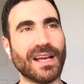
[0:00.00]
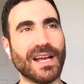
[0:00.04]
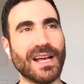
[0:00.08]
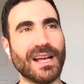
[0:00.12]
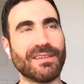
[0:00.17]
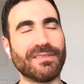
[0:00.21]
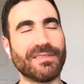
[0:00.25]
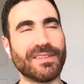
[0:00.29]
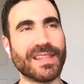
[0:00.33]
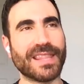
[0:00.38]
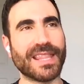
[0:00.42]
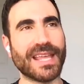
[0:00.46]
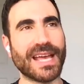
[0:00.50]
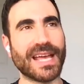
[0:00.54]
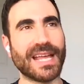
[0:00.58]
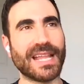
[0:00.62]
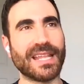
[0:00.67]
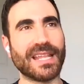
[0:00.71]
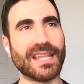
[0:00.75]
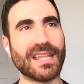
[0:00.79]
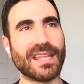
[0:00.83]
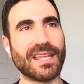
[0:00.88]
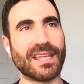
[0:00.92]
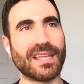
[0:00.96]
other
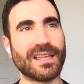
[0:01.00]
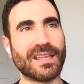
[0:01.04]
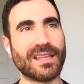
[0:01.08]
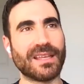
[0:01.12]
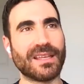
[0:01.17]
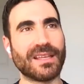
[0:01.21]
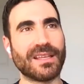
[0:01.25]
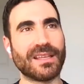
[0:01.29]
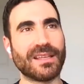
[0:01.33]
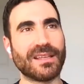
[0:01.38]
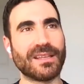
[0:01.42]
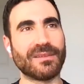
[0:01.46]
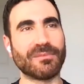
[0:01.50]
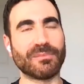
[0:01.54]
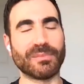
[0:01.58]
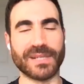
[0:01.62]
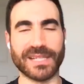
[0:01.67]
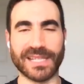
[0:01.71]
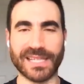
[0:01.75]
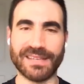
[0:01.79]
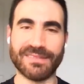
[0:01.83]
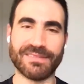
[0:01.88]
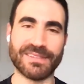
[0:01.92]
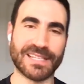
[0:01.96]
than
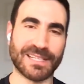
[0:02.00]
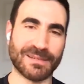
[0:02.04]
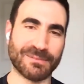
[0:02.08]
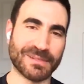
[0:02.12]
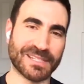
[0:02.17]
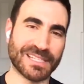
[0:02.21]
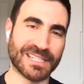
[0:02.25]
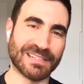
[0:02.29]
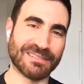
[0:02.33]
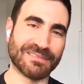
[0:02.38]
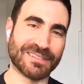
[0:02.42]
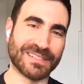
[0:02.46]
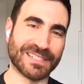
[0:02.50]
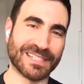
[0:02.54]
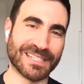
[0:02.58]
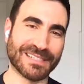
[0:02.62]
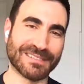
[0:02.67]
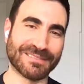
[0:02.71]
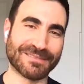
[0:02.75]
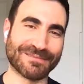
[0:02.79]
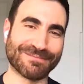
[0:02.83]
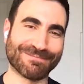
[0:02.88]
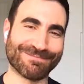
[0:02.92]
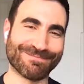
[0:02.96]
believe in himself
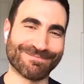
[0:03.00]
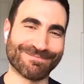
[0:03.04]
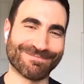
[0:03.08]
enough